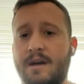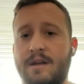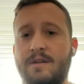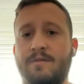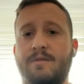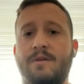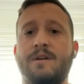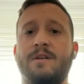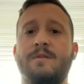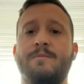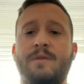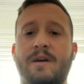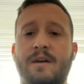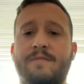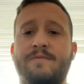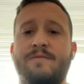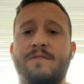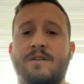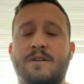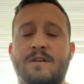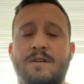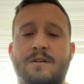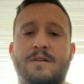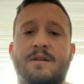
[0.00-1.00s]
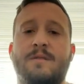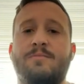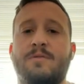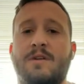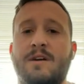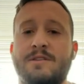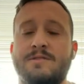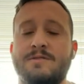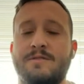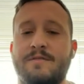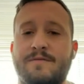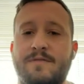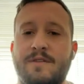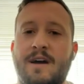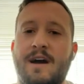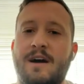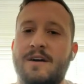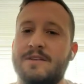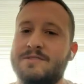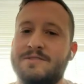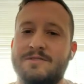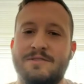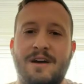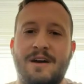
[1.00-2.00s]
I don't want you to pay for a appraisal for a
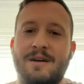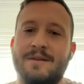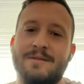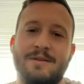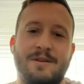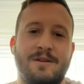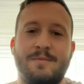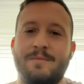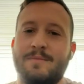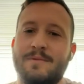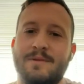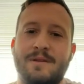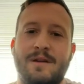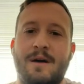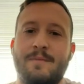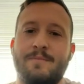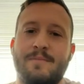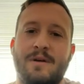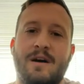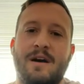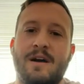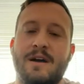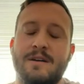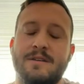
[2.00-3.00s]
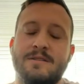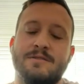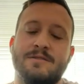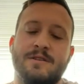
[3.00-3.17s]
house you're not buying.